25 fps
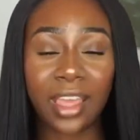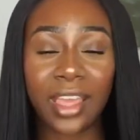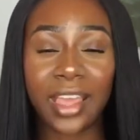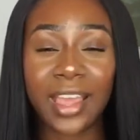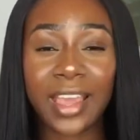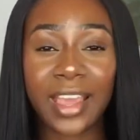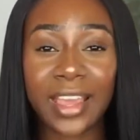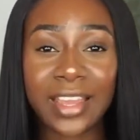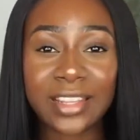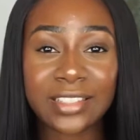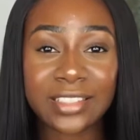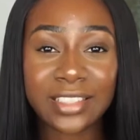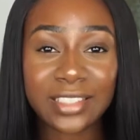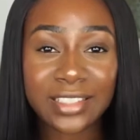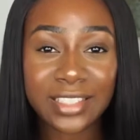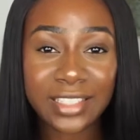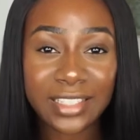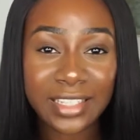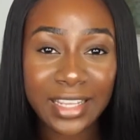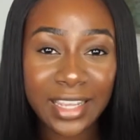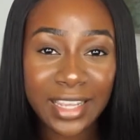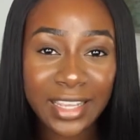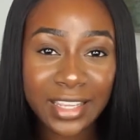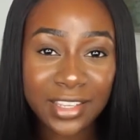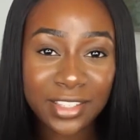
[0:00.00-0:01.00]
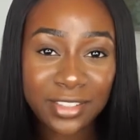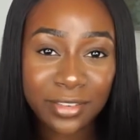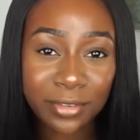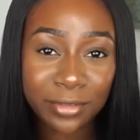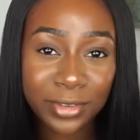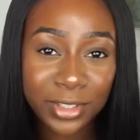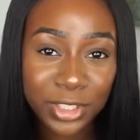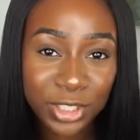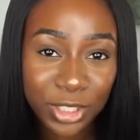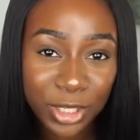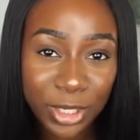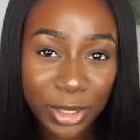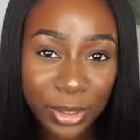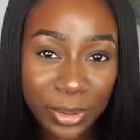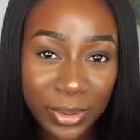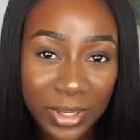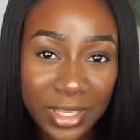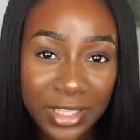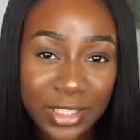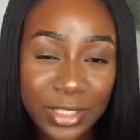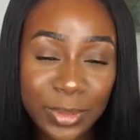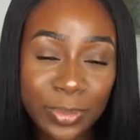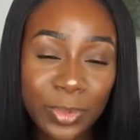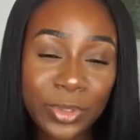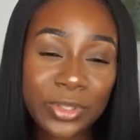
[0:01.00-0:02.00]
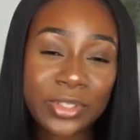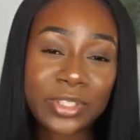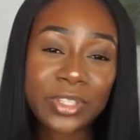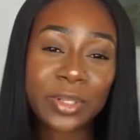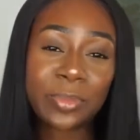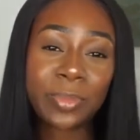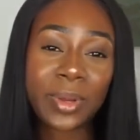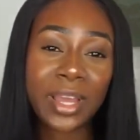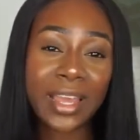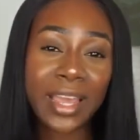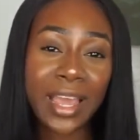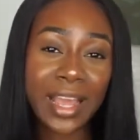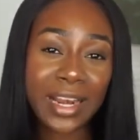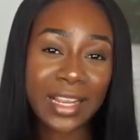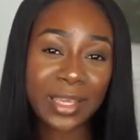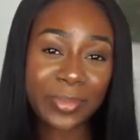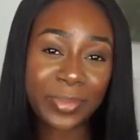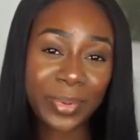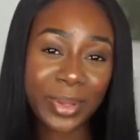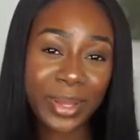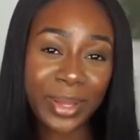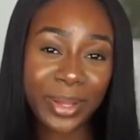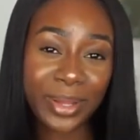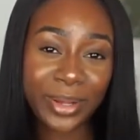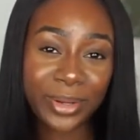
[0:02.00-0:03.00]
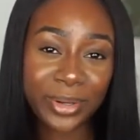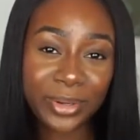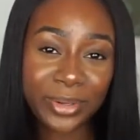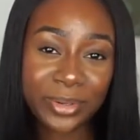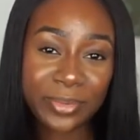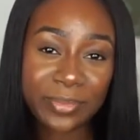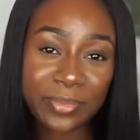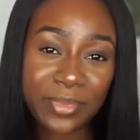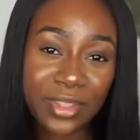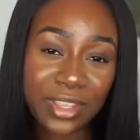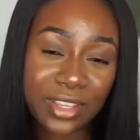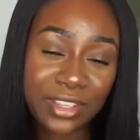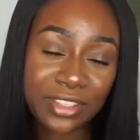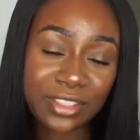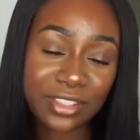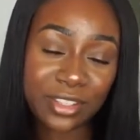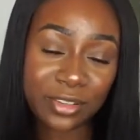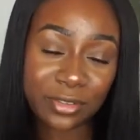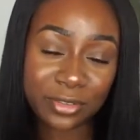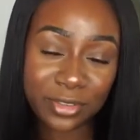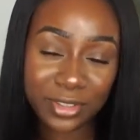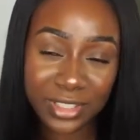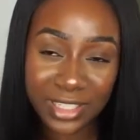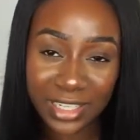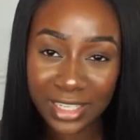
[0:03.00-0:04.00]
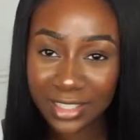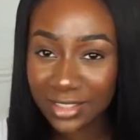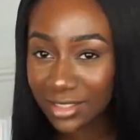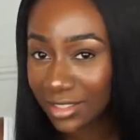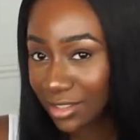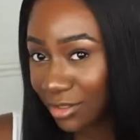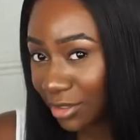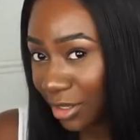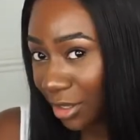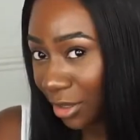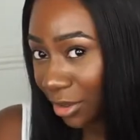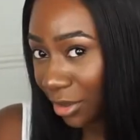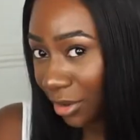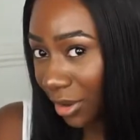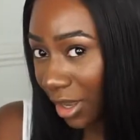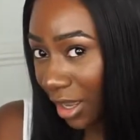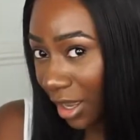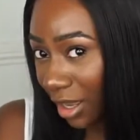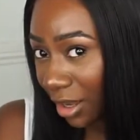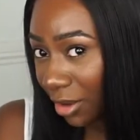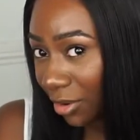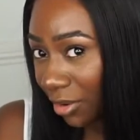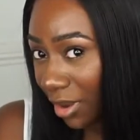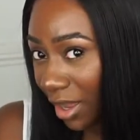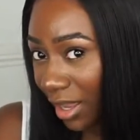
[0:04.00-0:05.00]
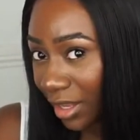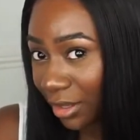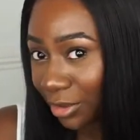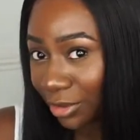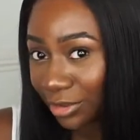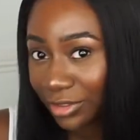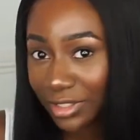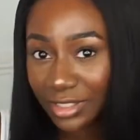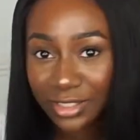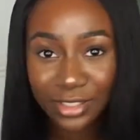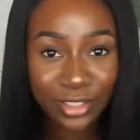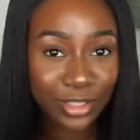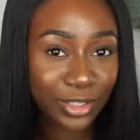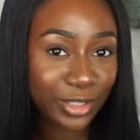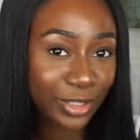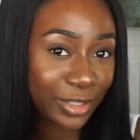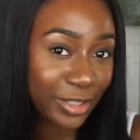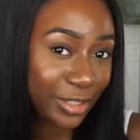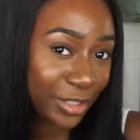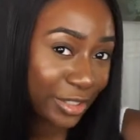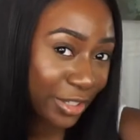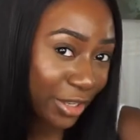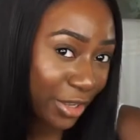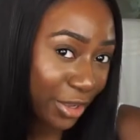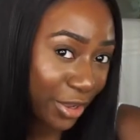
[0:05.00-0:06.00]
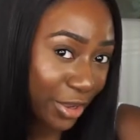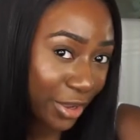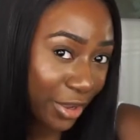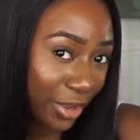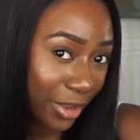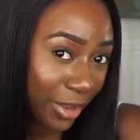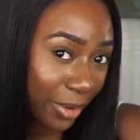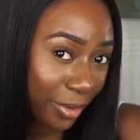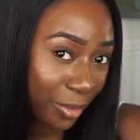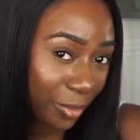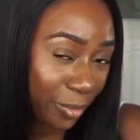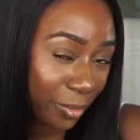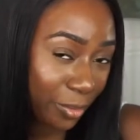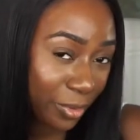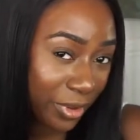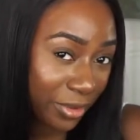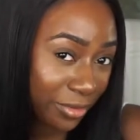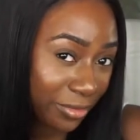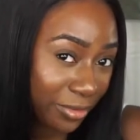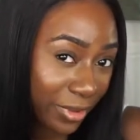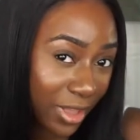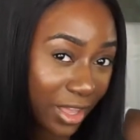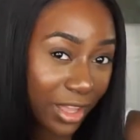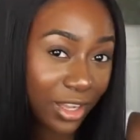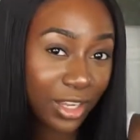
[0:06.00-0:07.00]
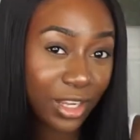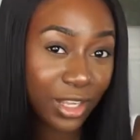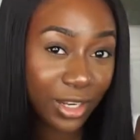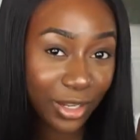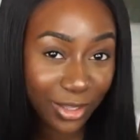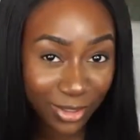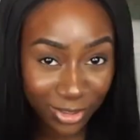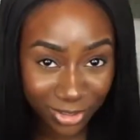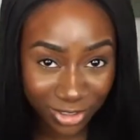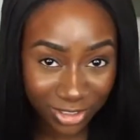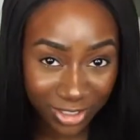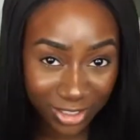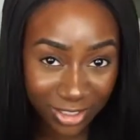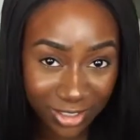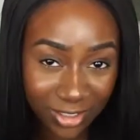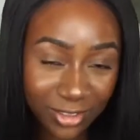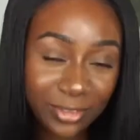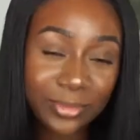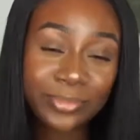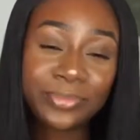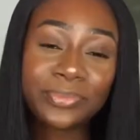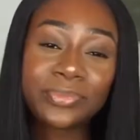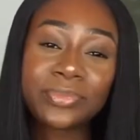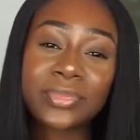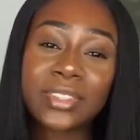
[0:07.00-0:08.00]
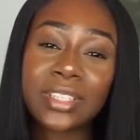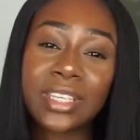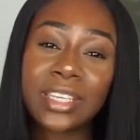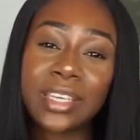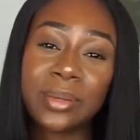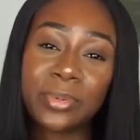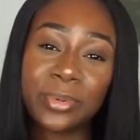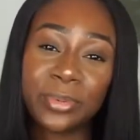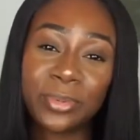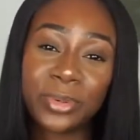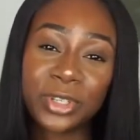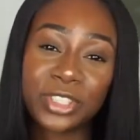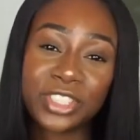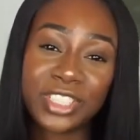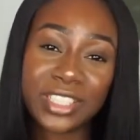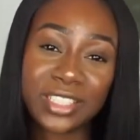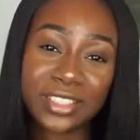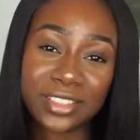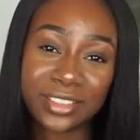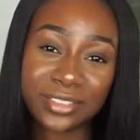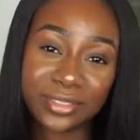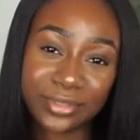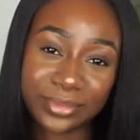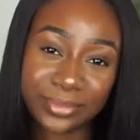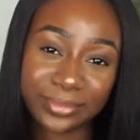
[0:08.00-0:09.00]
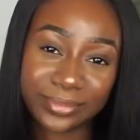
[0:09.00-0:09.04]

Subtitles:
And today's video is sponsored by Alipearl. So if you'd like to know how I got this look with a closure, keep on watching.